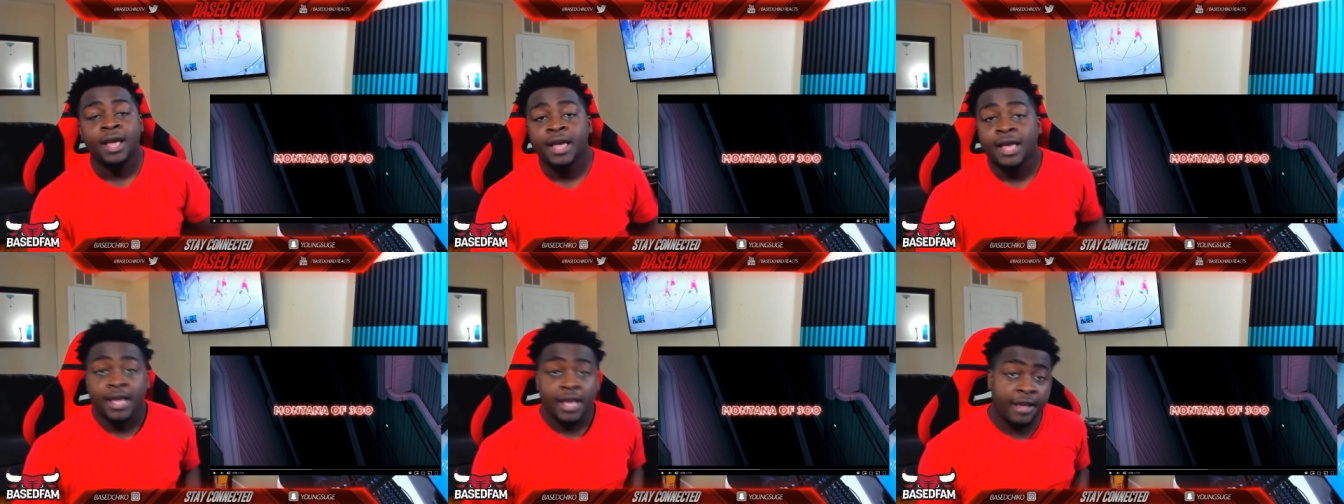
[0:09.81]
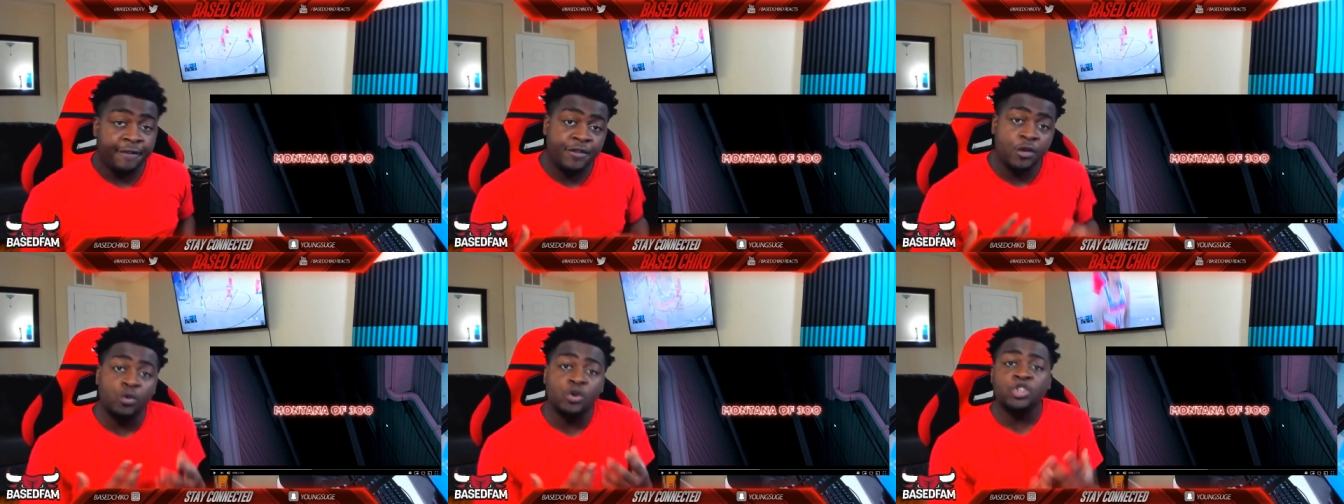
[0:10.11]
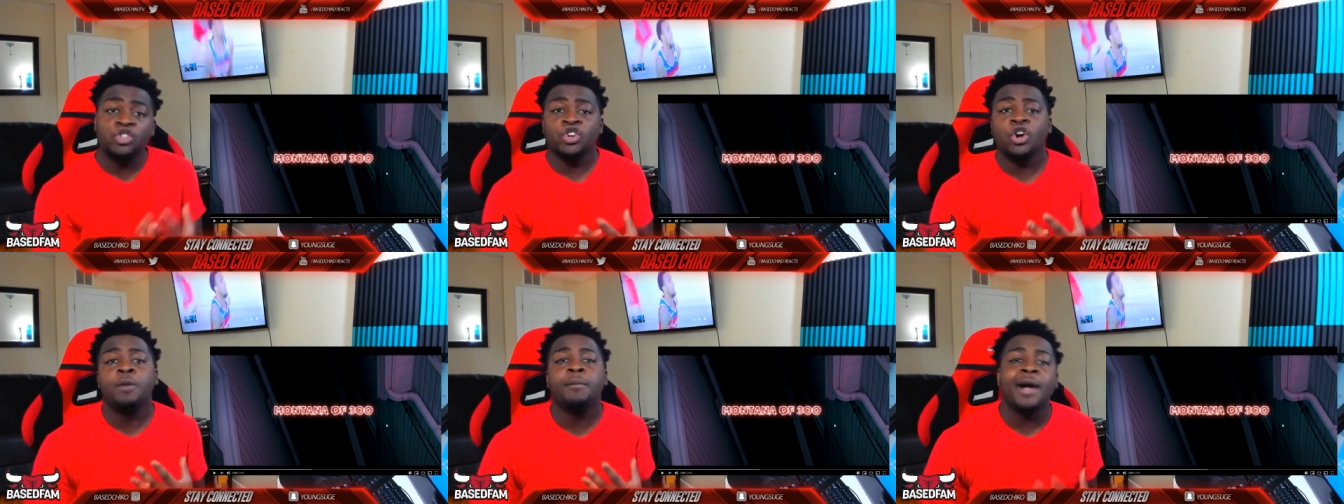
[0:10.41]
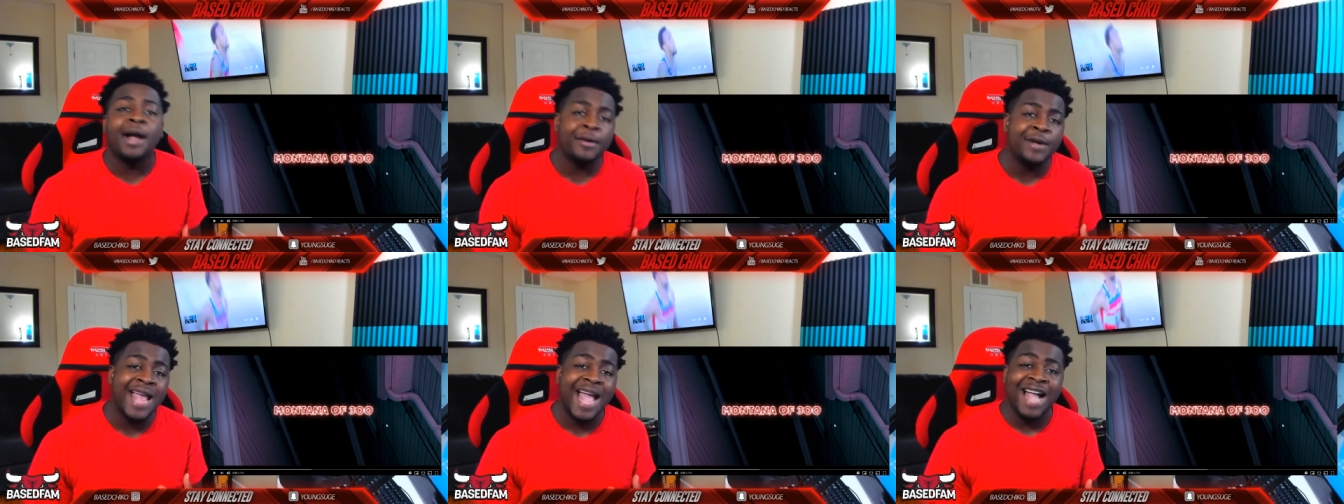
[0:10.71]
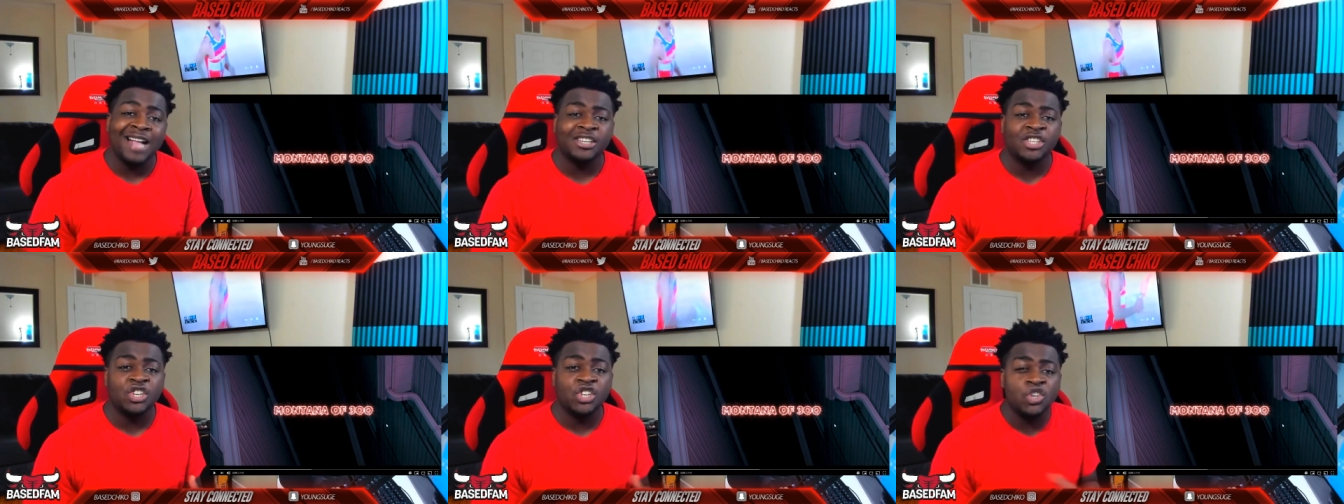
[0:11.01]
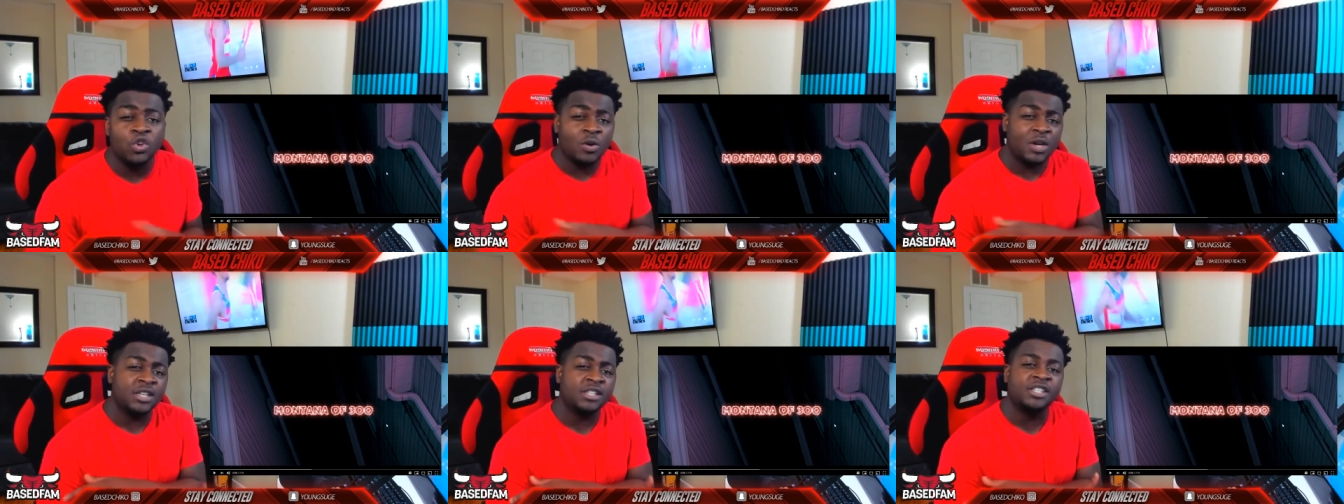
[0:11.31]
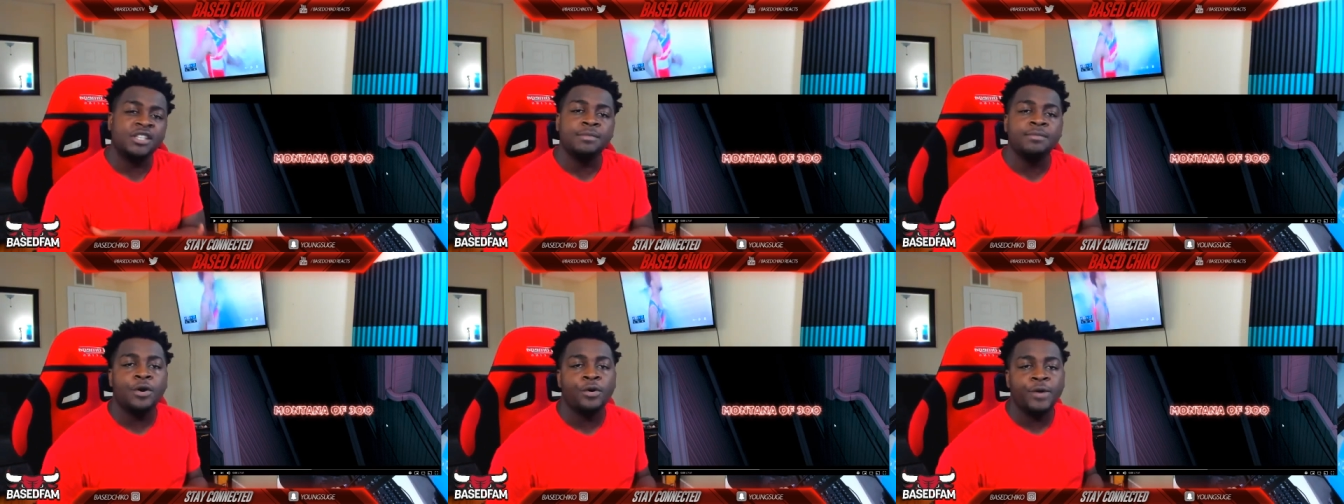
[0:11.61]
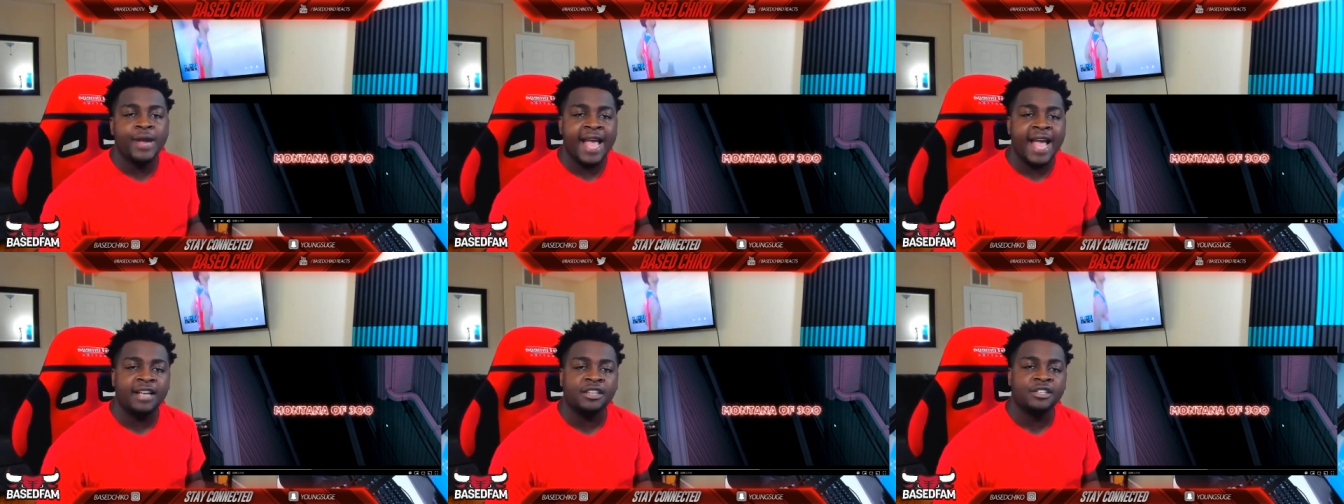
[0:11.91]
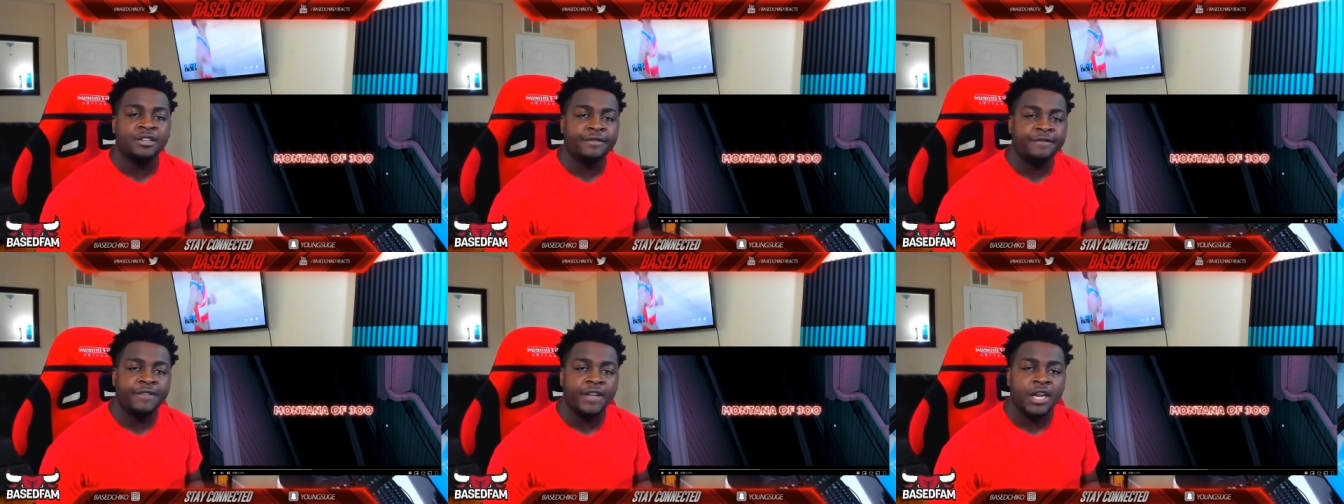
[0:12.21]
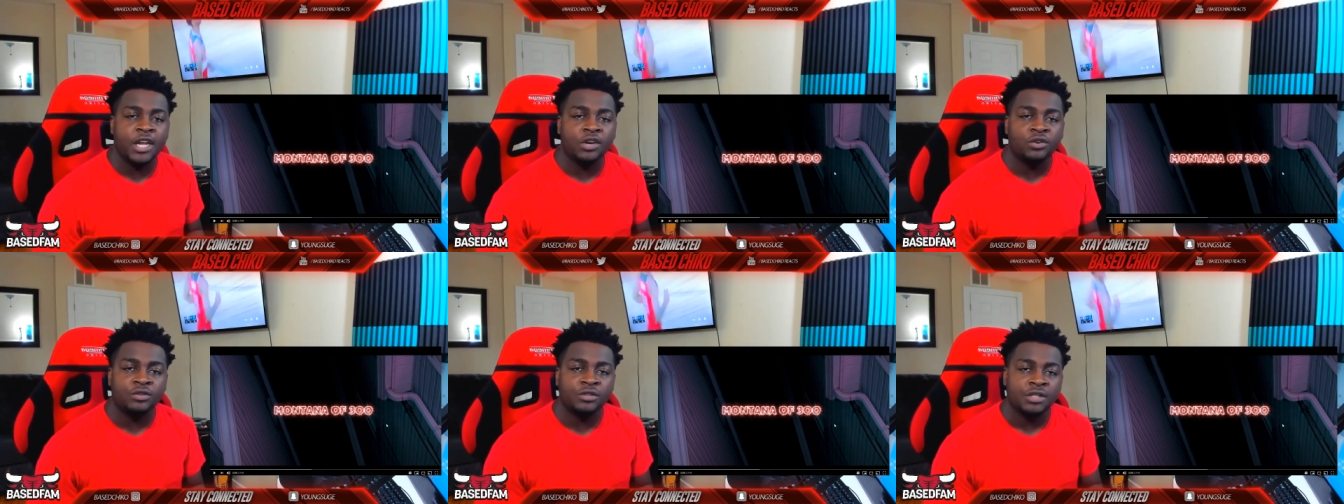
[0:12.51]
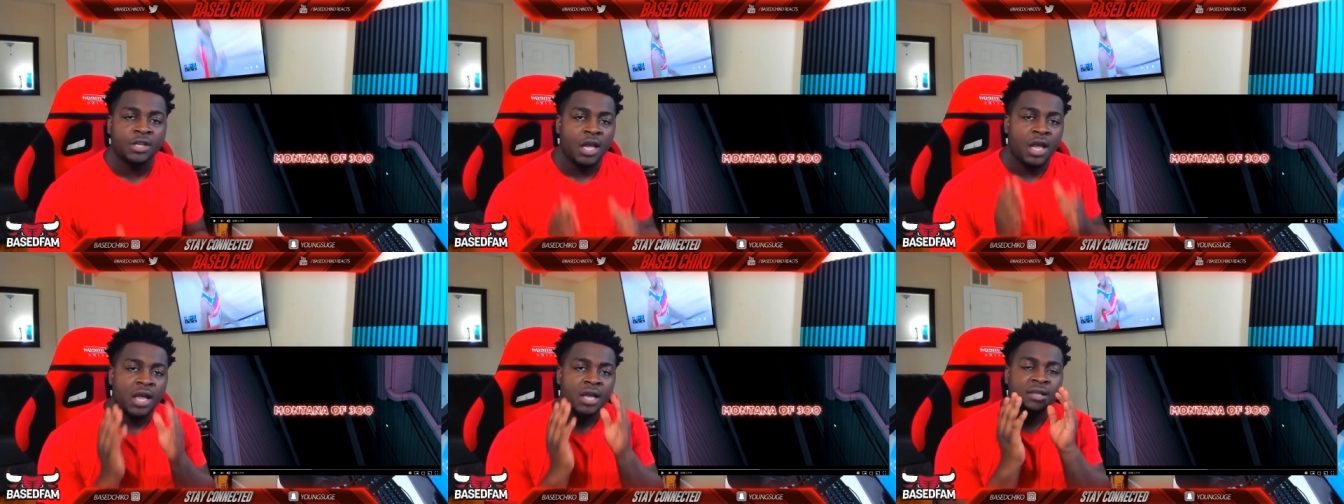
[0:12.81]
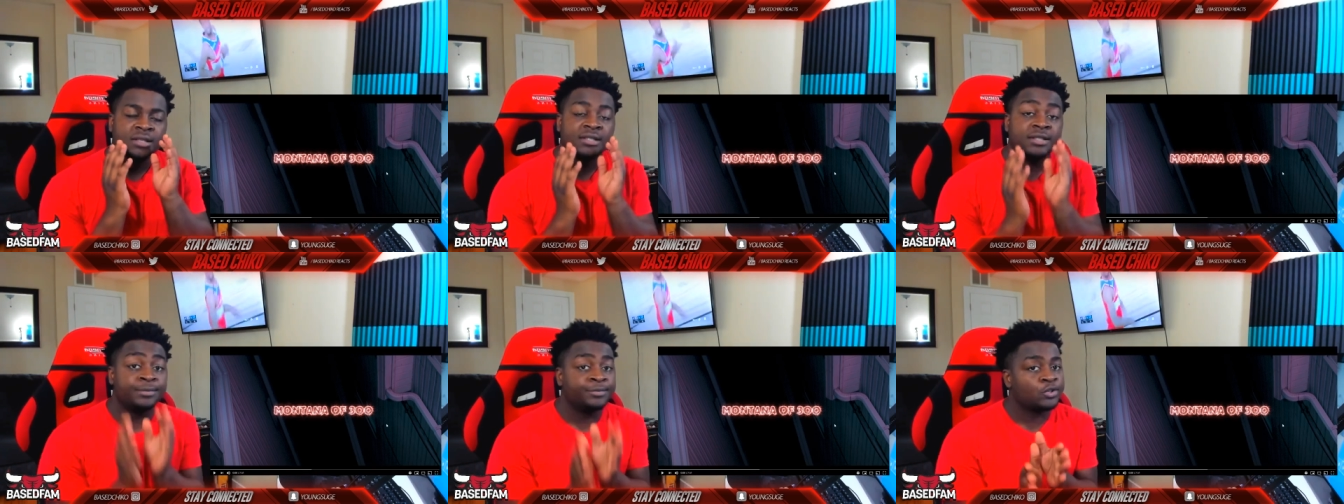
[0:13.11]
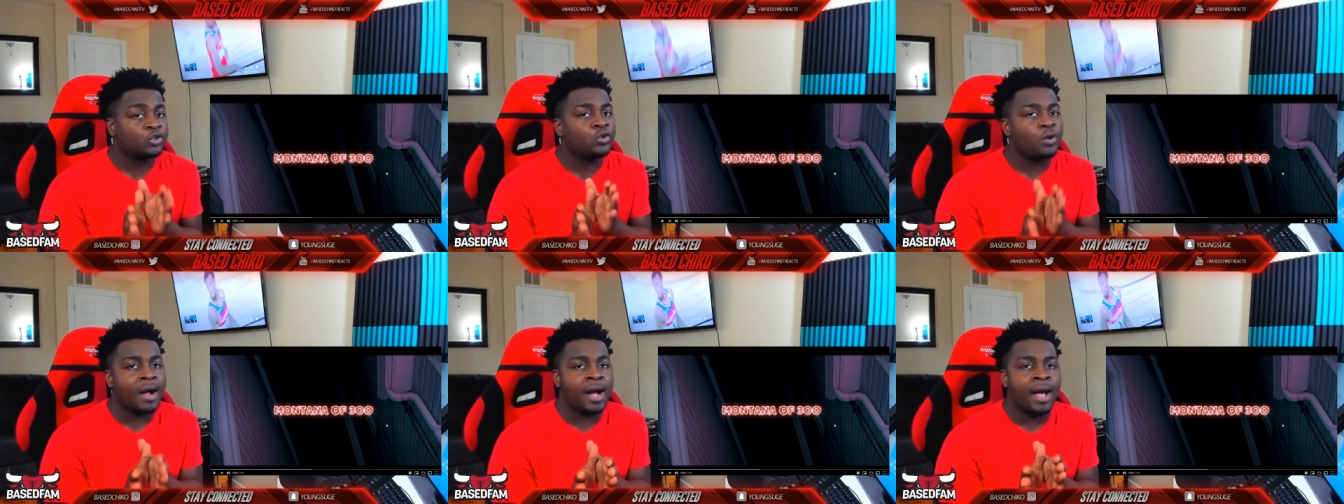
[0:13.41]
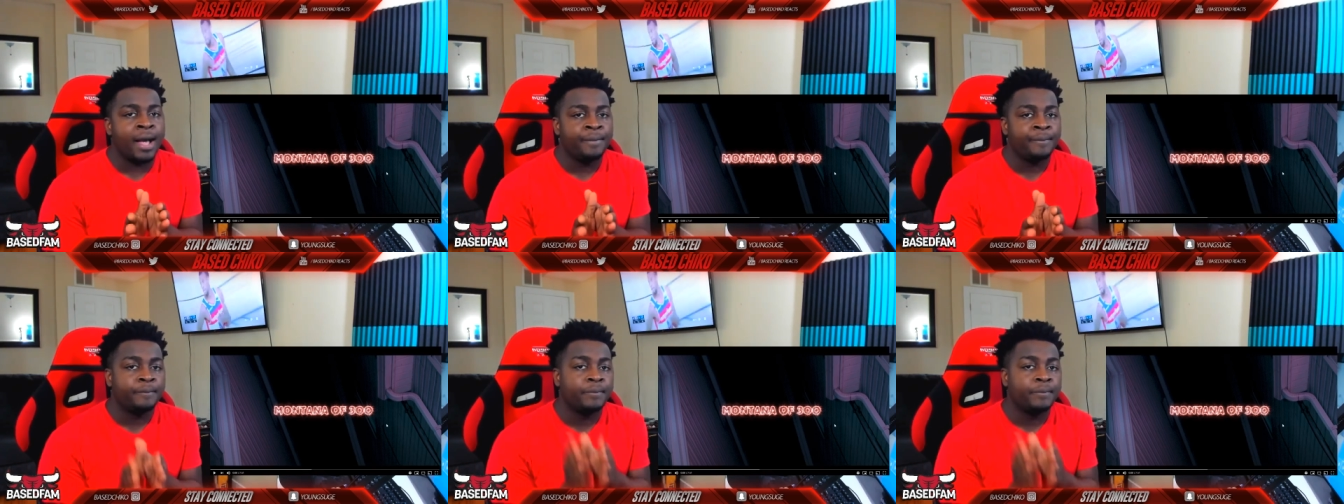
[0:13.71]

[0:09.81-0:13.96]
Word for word: If you enjoy my reaction, you want to see more reaction videos, subscribe.